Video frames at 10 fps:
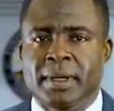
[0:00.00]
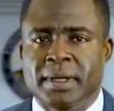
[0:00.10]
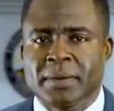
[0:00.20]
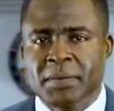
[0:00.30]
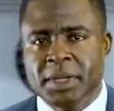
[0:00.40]

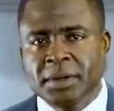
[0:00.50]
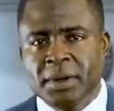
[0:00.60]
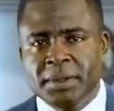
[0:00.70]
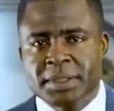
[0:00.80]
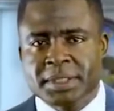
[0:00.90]
The
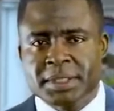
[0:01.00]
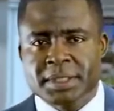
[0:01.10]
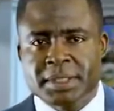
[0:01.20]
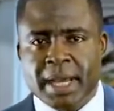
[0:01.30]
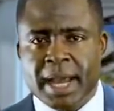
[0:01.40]

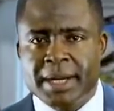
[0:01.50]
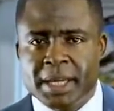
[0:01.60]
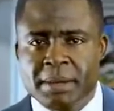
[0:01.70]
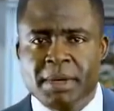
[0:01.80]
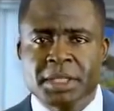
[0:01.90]
videos and
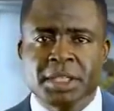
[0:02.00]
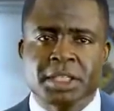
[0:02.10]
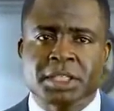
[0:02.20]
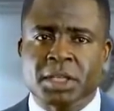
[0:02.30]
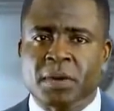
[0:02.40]

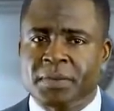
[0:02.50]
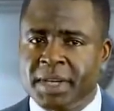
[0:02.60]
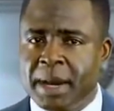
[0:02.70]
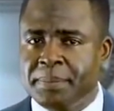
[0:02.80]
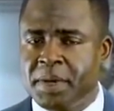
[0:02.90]
images of
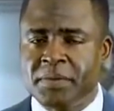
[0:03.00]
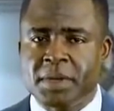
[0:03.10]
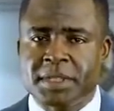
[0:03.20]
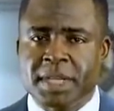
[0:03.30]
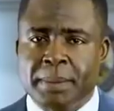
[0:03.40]
their
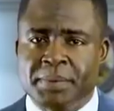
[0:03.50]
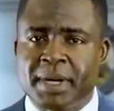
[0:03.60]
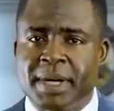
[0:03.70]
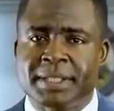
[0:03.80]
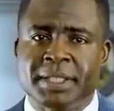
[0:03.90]
previous
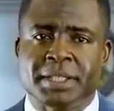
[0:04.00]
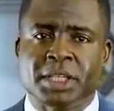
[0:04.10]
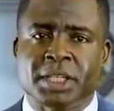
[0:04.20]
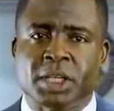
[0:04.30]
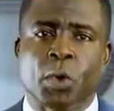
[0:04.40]
appearances in
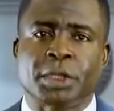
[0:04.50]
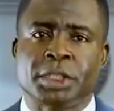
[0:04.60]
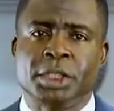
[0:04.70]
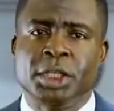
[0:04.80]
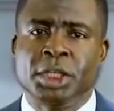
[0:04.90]

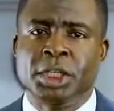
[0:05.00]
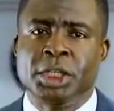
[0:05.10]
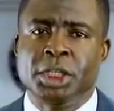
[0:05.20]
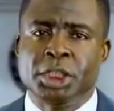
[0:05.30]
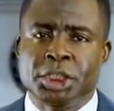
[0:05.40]
court
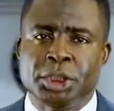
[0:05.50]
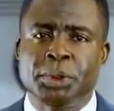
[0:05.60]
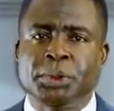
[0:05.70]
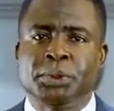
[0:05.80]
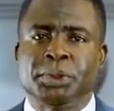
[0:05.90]

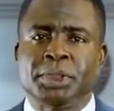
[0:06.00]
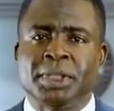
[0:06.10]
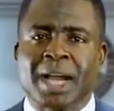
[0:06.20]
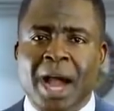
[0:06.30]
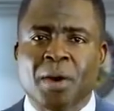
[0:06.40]
should,
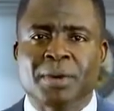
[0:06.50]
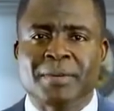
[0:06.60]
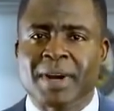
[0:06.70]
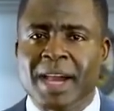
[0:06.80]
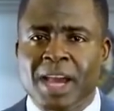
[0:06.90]

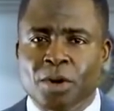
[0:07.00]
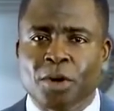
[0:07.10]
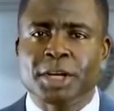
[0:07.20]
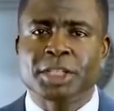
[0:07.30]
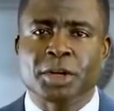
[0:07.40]
however,
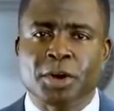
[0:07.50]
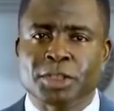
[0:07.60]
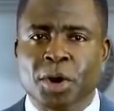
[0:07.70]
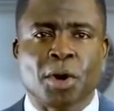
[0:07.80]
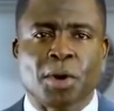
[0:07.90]
encourage
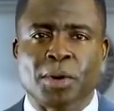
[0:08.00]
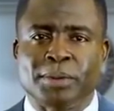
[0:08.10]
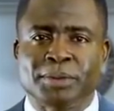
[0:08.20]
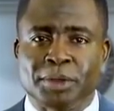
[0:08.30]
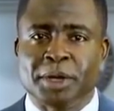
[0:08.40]
us all
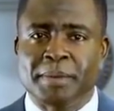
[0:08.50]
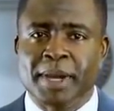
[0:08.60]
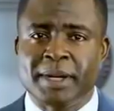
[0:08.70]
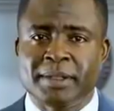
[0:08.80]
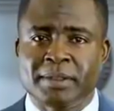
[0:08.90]
to
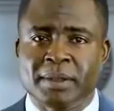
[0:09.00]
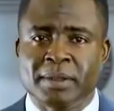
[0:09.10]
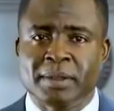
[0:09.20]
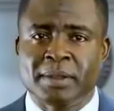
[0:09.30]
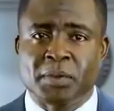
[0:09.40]
remain
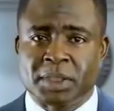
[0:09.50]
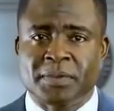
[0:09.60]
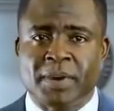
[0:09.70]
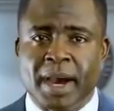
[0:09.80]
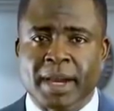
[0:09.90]

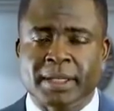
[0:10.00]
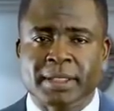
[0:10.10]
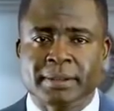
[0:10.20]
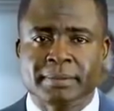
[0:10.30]
fortified.